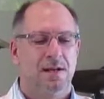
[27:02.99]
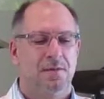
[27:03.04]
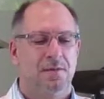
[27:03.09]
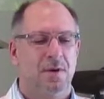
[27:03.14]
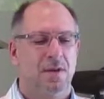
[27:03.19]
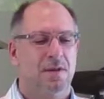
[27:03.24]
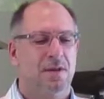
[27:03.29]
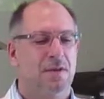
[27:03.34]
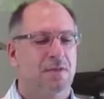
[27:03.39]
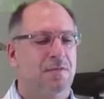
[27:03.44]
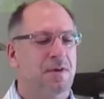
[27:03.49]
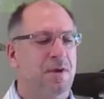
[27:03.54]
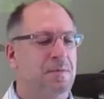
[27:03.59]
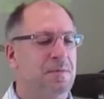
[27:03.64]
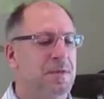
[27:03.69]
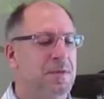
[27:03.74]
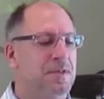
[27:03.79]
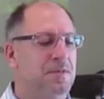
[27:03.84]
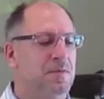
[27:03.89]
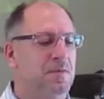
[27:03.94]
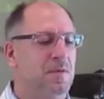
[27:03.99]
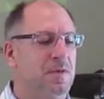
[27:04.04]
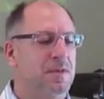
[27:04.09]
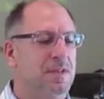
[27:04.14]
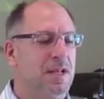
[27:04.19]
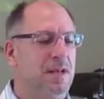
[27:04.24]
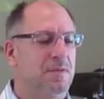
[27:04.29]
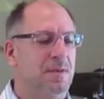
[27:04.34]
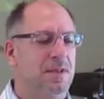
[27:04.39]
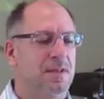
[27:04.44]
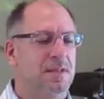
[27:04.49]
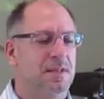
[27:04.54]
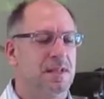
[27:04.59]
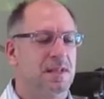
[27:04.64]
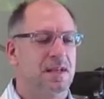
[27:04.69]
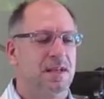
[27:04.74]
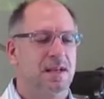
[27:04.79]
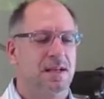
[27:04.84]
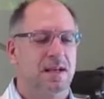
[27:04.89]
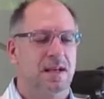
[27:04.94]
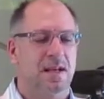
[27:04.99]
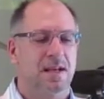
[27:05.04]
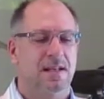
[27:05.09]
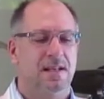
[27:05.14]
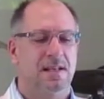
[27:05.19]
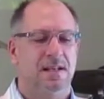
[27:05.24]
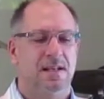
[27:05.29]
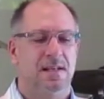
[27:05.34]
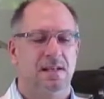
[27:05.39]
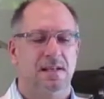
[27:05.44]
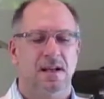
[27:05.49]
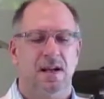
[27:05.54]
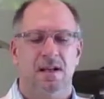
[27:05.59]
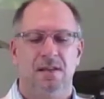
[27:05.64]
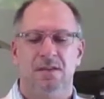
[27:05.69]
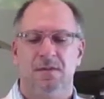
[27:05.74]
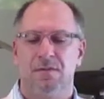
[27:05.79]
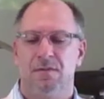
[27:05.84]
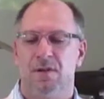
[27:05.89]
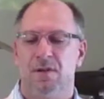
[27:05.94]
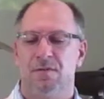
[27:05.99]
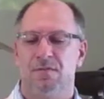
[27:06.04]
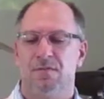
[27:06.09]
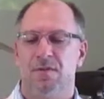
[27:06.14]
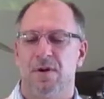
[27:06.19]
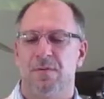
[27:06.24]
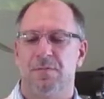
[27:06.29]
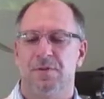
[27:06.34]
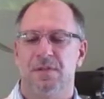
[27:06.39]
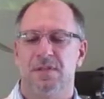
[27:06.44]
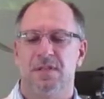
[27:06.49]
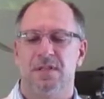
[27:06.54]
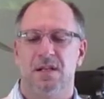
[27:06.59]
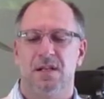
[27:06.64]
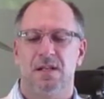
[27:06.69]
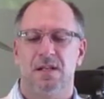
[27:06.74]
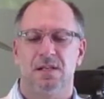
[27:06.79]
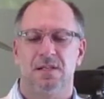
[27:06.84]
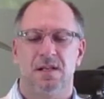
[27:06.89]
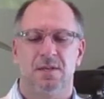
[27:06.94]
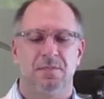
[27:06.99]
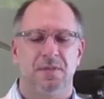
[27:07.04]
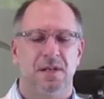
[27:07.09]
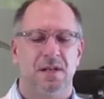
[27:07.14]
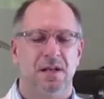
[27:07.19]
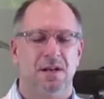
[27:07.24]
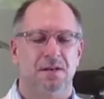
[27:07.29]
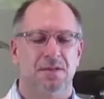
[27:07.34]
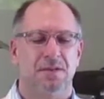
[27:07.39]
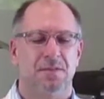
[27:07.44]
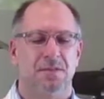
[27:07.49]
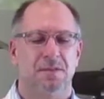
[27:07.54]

One loaf represents one thing, and the other loaf represents something else.